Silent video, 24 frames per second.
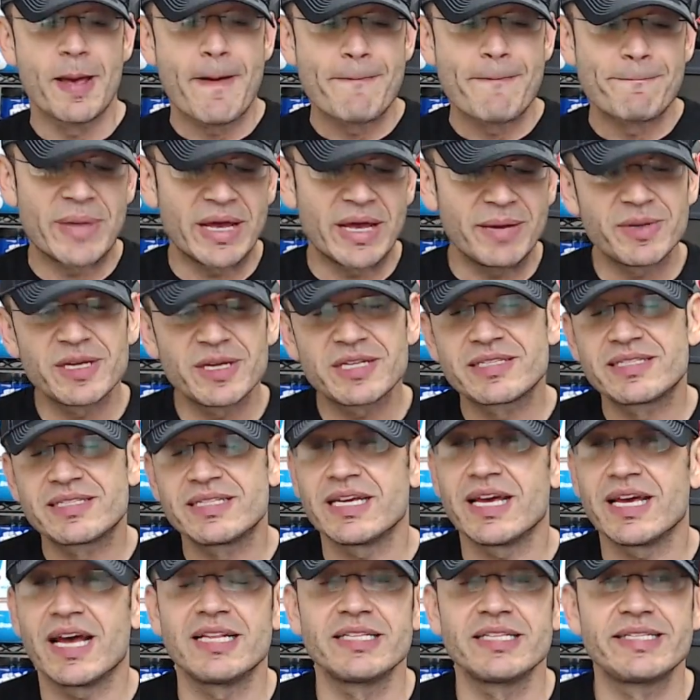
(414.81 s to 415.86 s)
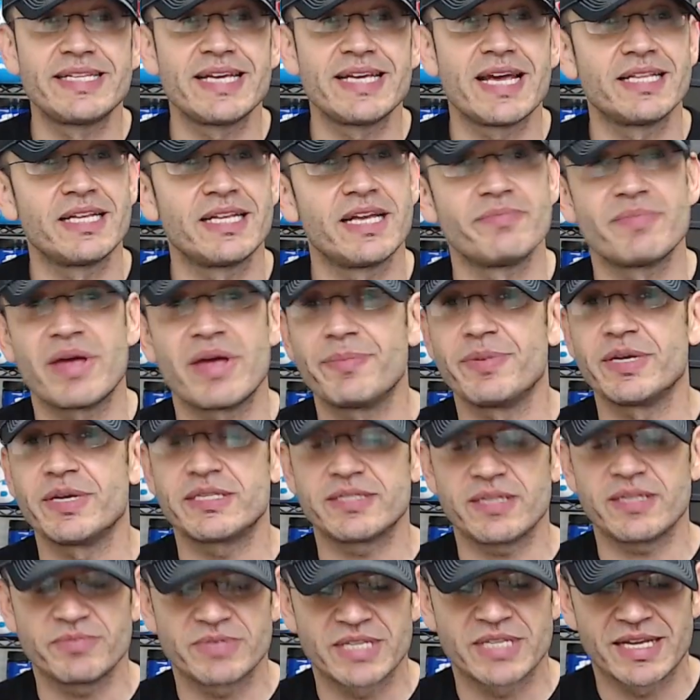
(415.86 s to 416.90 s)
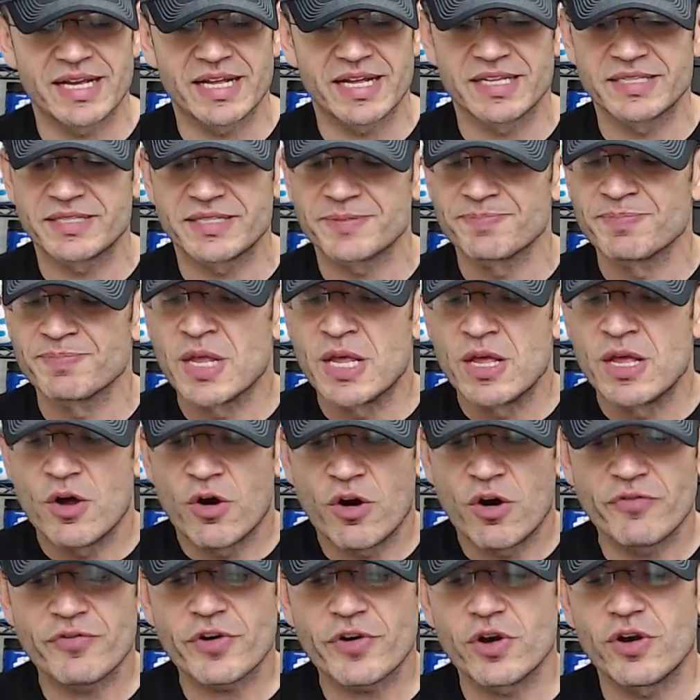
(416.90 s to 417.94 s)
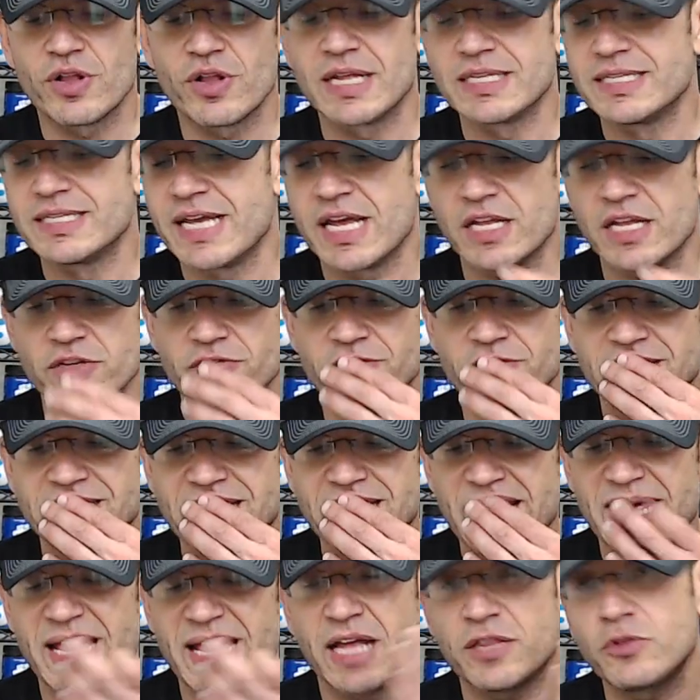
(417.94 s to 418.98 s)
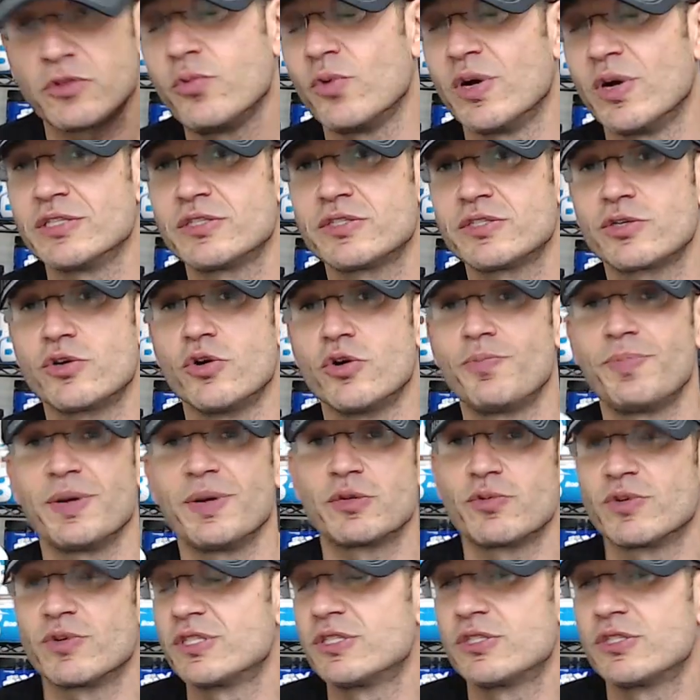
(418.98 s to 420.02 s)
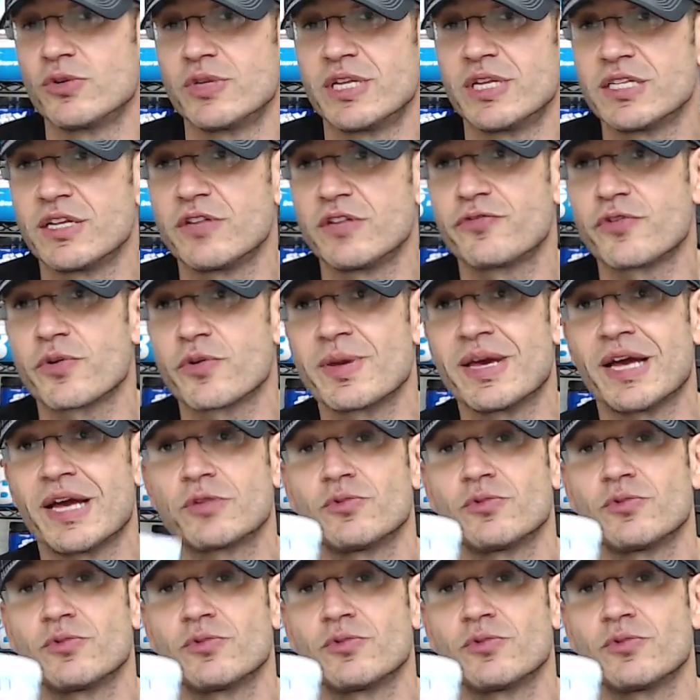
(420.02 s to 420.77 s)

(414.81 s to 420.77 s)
Maybe it's the L-theanine, maybe it's something else. Overall, at the end of the day, at 1 scoop, it was too little for me.